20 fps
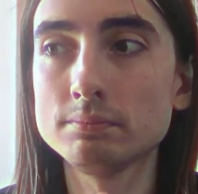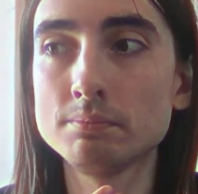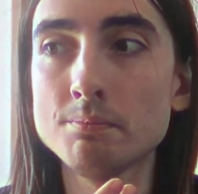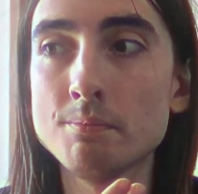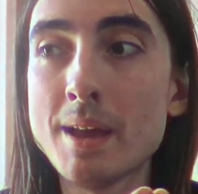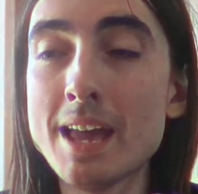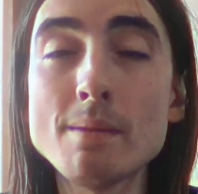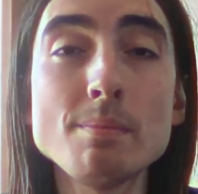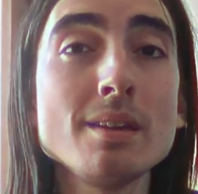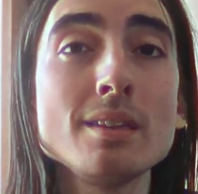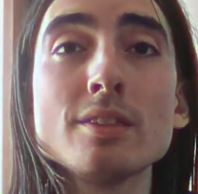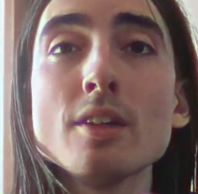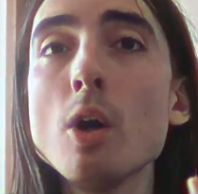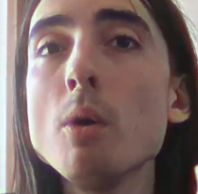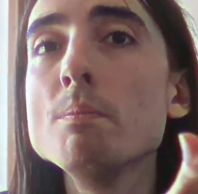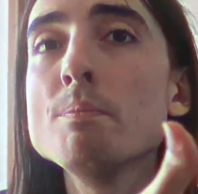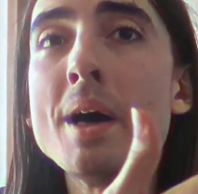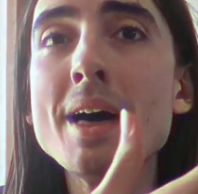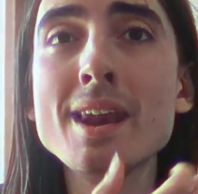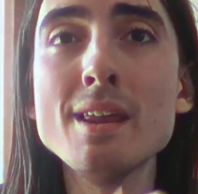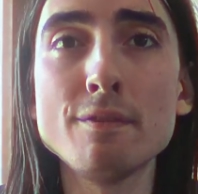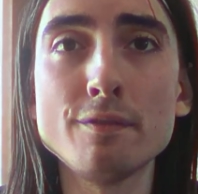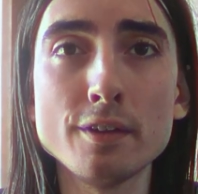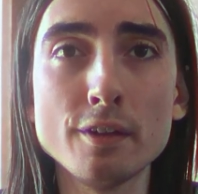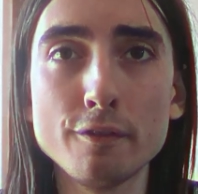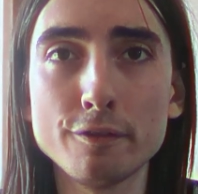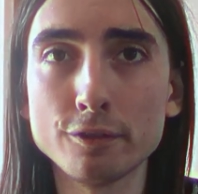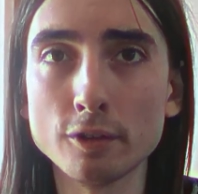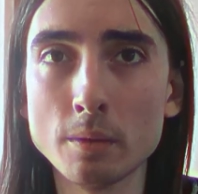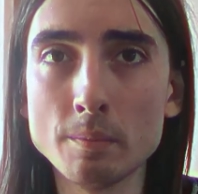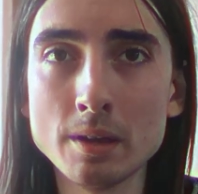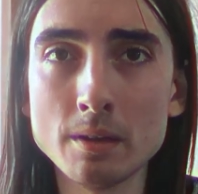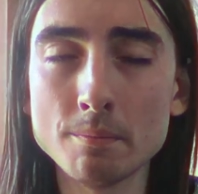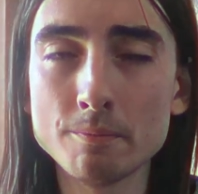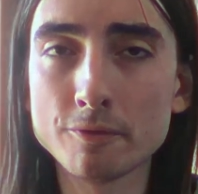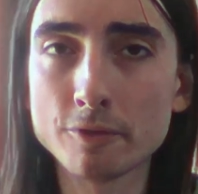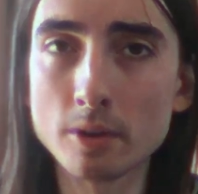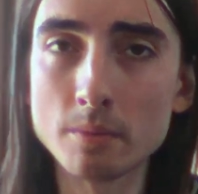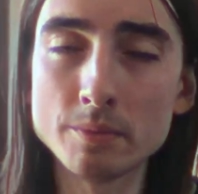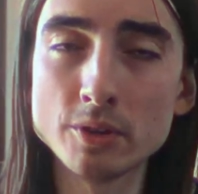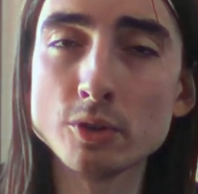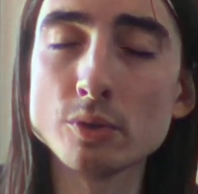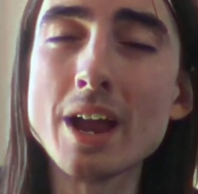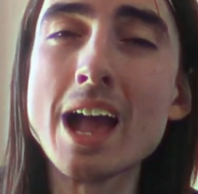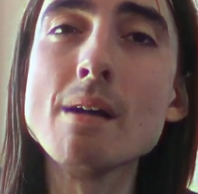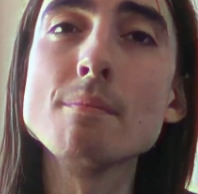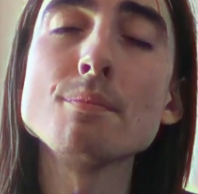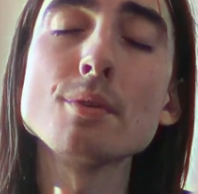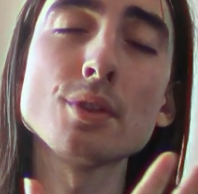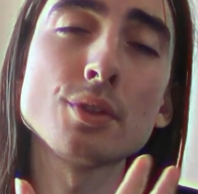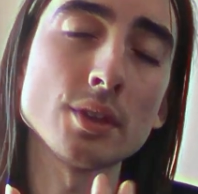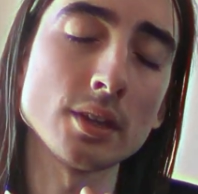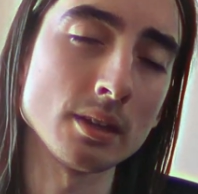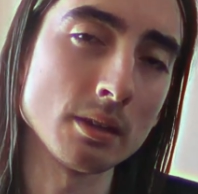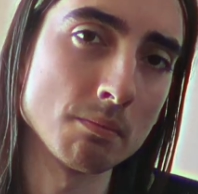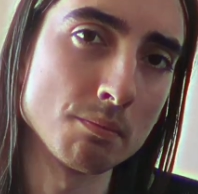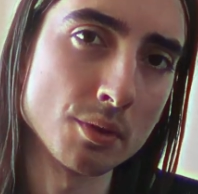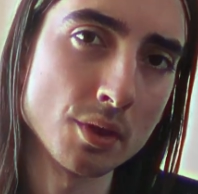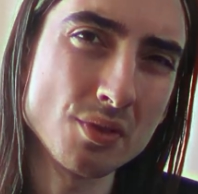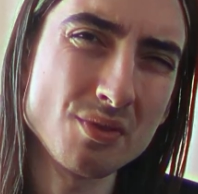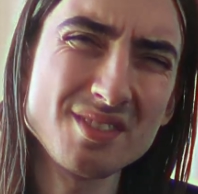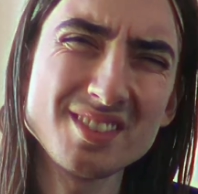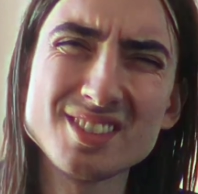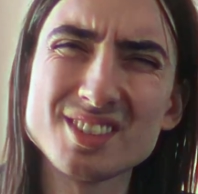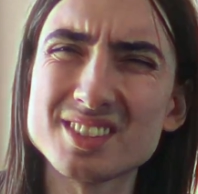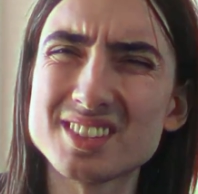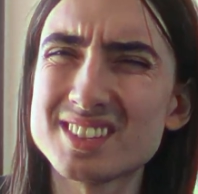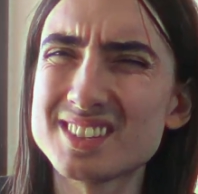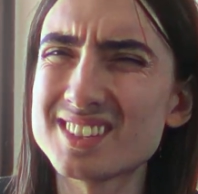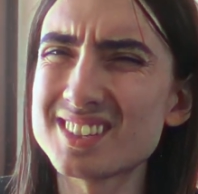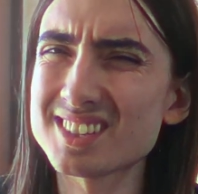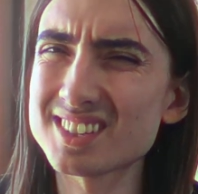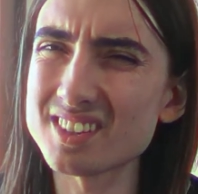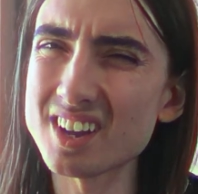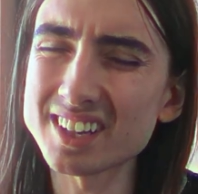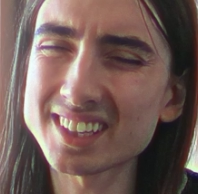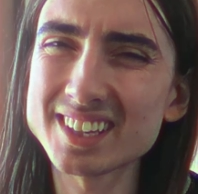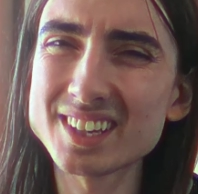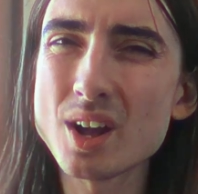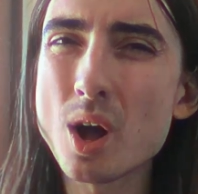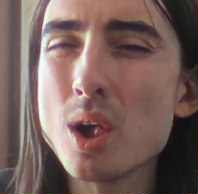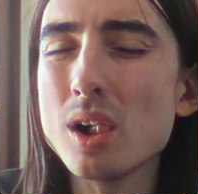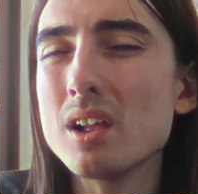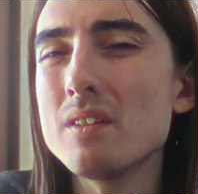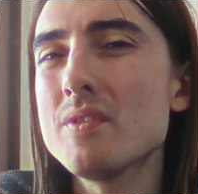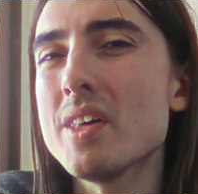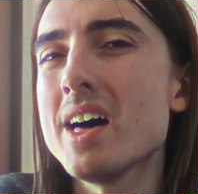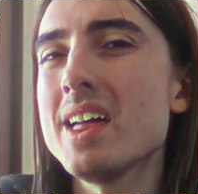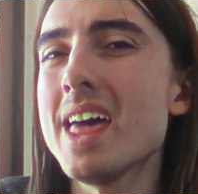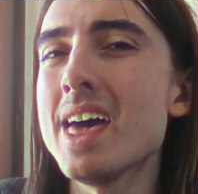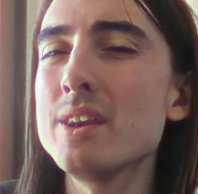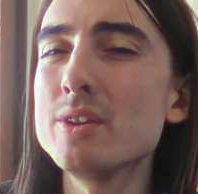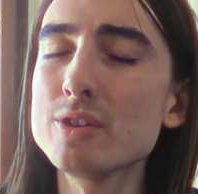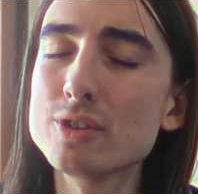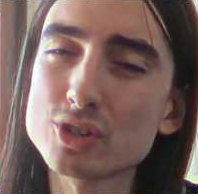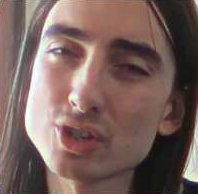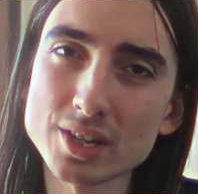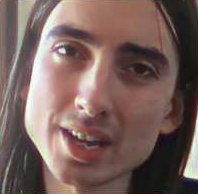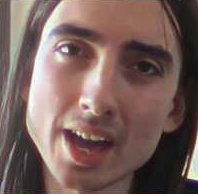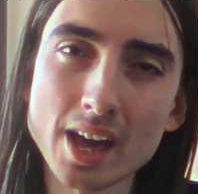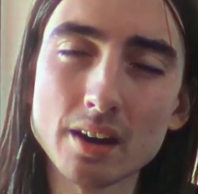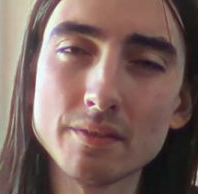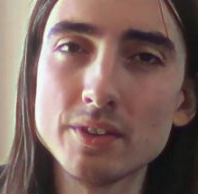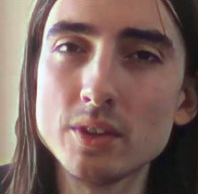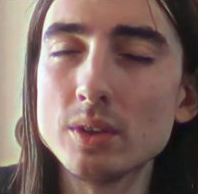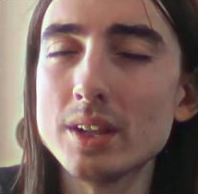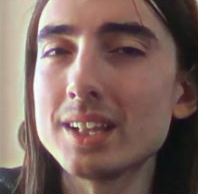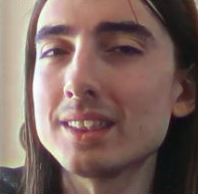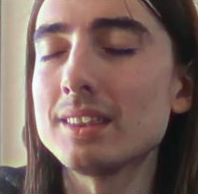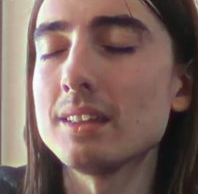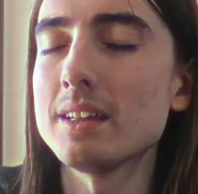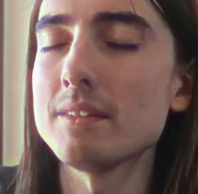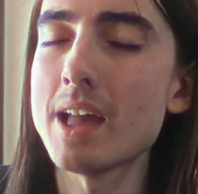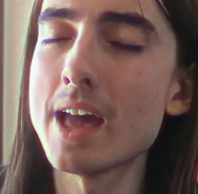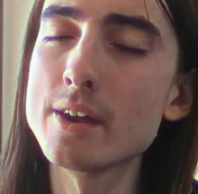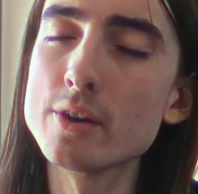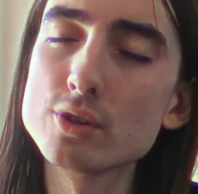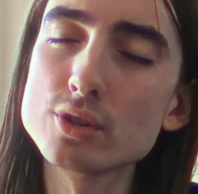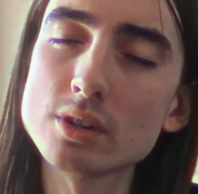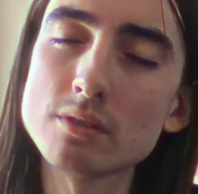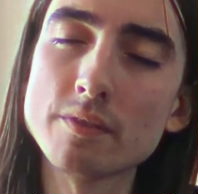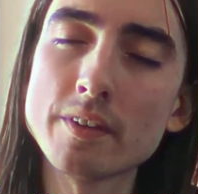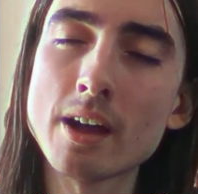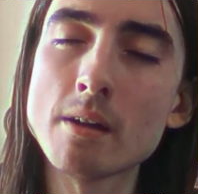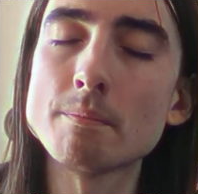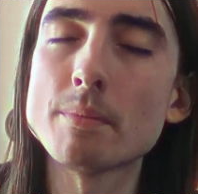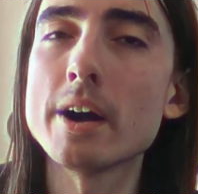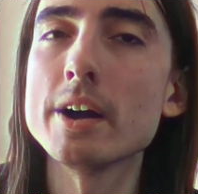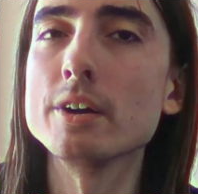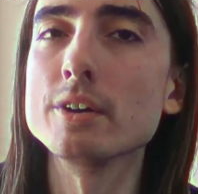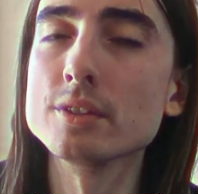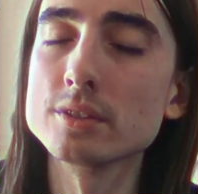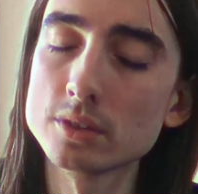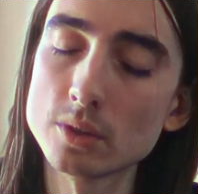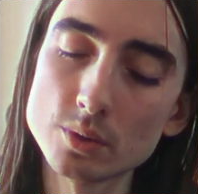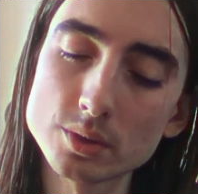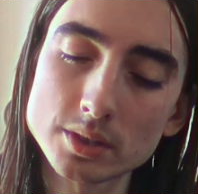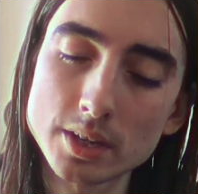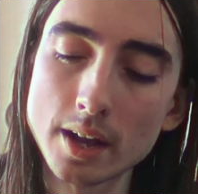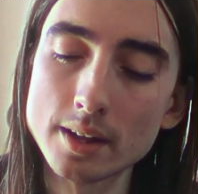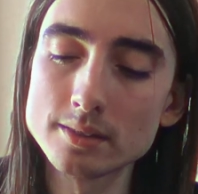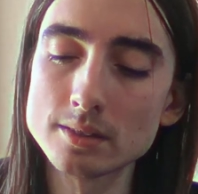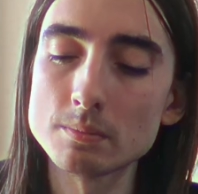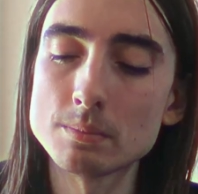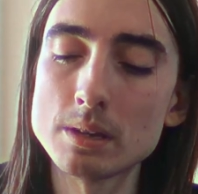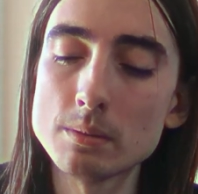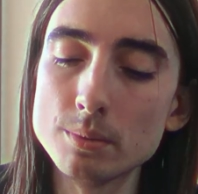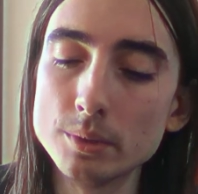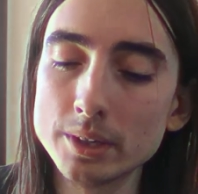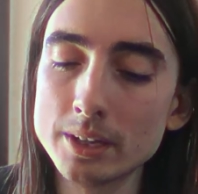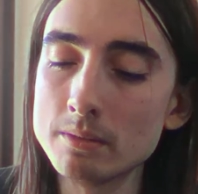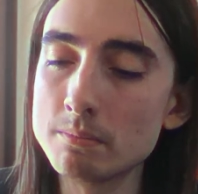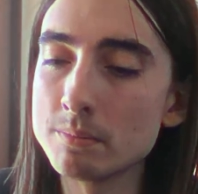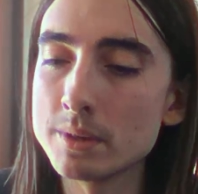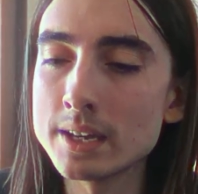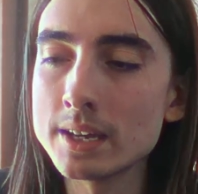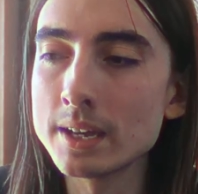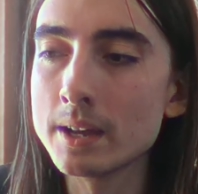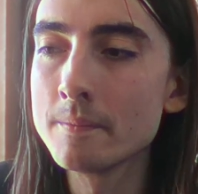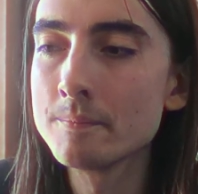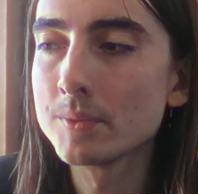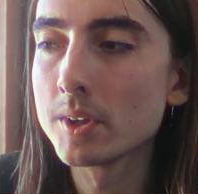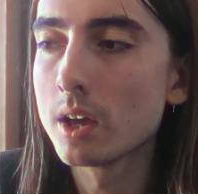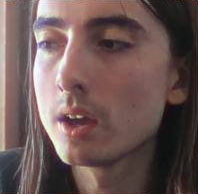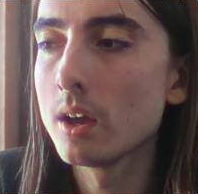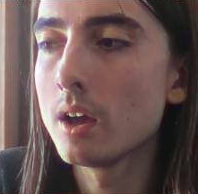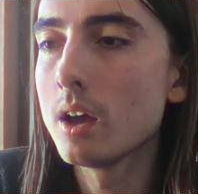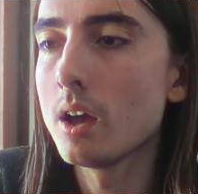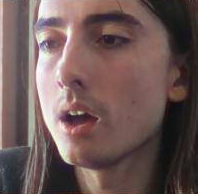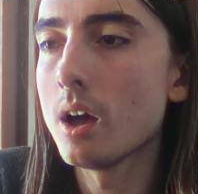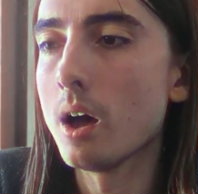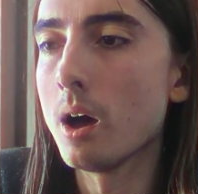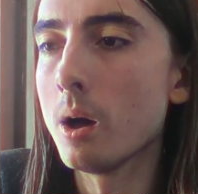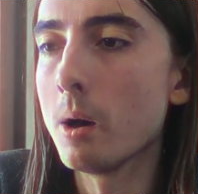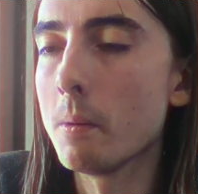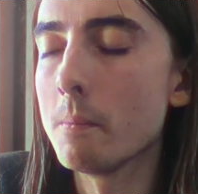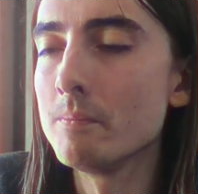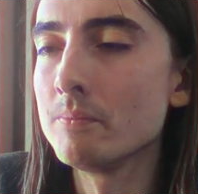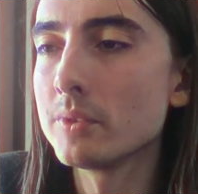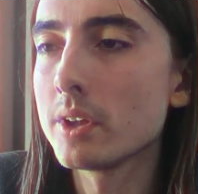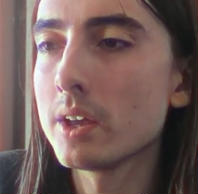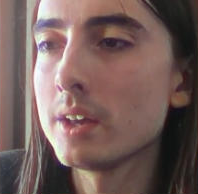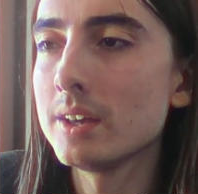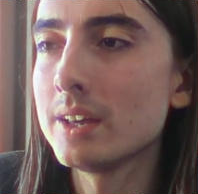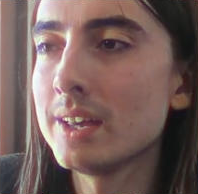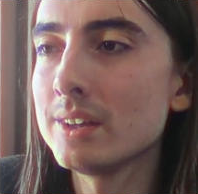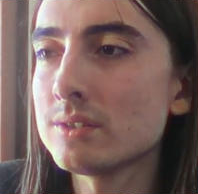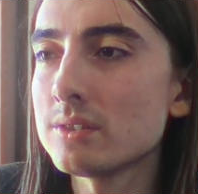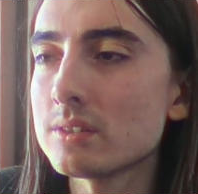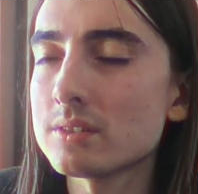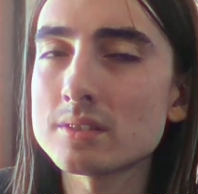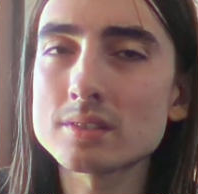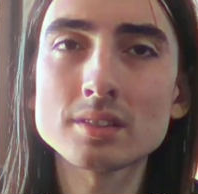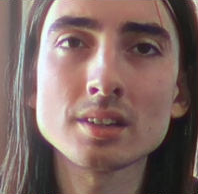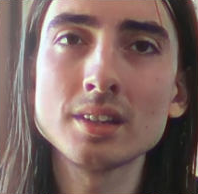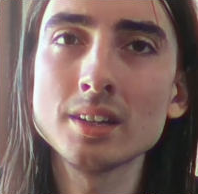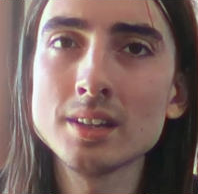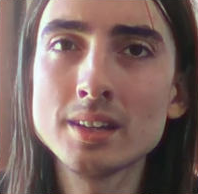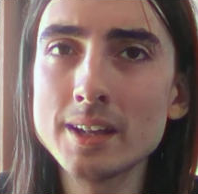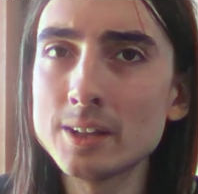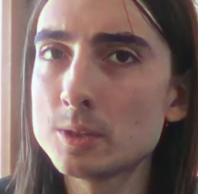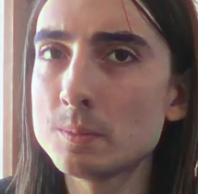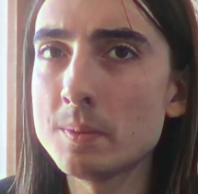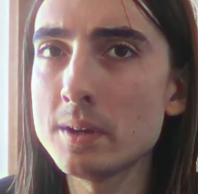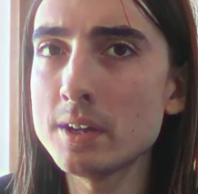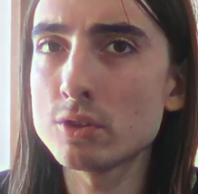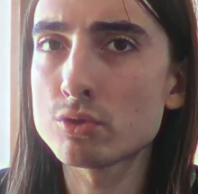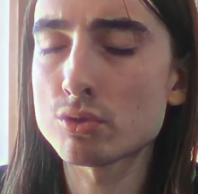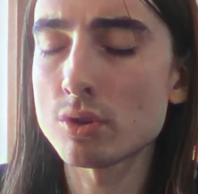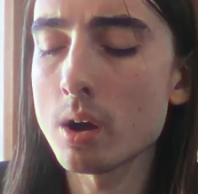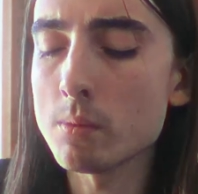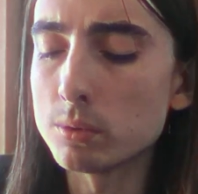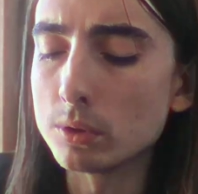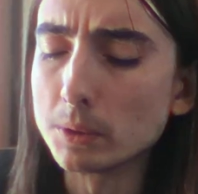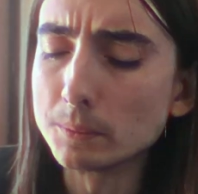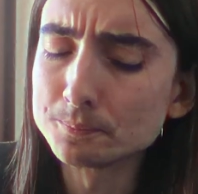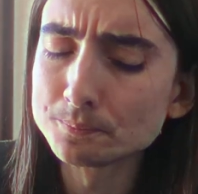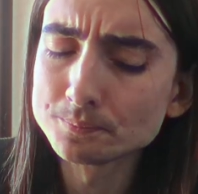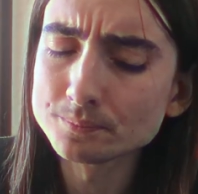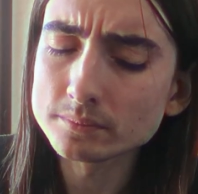maybe they'll benefit from it from your empathy, but just sucking all of that energy out of you, like the energy vampires those kinds of people can be, um, it's big trouble.